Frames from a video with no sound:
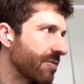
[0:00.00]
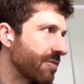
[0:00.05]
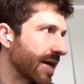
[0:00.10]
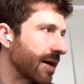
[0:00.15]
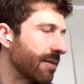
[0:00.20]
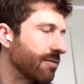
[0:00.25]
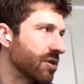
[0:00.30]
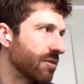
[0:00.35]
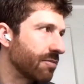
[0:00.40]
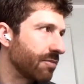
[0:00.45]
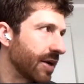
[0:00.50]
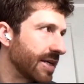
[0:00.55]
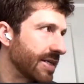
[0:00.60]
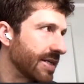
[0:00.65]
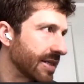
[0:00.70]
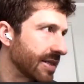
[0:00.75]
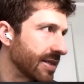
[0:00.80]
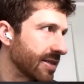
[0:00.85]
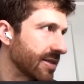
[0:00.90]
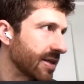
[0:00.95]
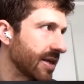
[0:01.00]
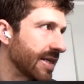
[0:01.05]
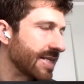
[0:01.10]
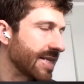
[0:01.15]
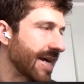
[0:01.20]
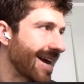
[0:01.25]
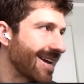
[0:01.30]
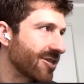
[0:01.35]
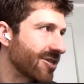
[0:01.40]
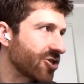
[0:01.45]
becomes abundant,
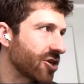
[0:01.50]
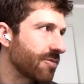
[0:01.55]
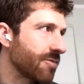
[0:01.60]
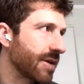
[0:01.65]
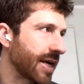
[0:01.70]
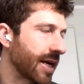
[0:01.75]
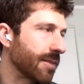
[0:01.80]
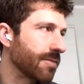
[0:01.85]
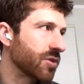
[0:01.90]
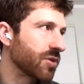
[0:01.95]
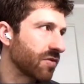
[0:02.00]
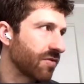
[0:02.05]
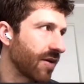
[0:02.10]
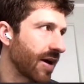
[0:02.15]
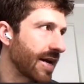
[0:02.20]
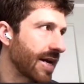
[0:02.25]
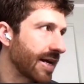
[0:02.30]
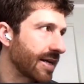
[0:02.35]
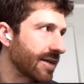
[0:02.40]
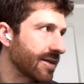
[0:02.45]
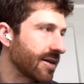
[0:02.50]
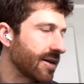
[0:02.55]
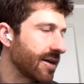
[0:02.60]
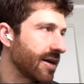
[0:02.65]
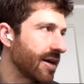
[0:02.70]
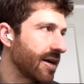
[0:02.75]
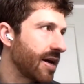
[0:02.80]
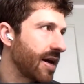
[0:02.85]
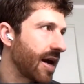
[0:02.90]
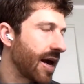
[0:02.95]
attention becomes finite,
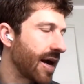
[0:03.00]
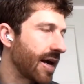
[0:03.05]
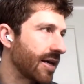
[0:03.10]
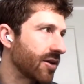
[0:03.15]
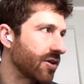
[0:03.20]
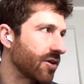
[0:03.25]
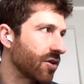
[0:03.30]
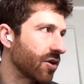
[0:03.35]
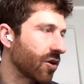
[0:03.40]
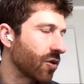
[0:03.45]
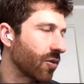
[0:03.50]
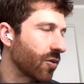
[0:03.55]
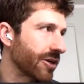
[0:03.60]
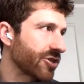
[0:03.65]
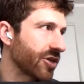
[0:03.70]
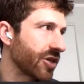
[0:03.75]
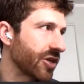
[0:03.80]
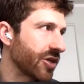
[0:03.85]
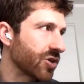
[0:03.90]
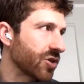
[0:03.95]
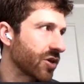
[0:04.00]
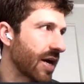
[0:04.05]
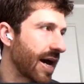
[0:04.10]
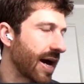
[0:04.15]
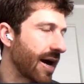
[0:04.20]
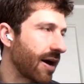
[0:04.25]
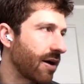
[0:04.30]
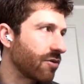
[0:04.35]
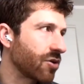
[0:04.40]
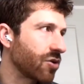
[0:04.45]
and the question is,
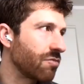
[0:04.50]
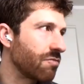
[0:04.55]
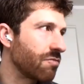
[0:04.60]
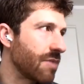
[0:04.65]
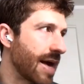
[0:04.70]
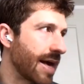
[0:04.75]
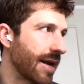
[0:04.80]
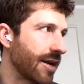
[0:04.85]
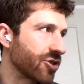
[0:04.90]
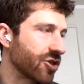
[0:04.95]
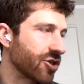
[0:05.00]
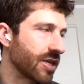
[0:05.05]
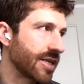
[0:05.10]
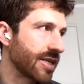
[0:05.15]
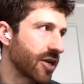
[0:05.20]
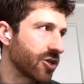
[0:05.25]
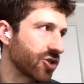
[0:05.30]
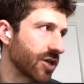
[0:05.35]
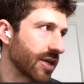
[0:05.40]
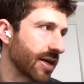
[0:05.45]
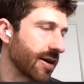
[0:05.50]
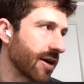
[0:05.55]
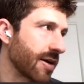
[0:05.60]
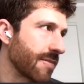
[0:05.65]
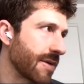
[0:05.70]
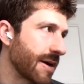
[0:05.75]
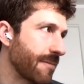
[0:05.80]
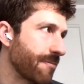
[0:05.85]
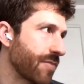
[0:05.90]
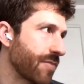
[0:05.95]
how do you manage an attention economy?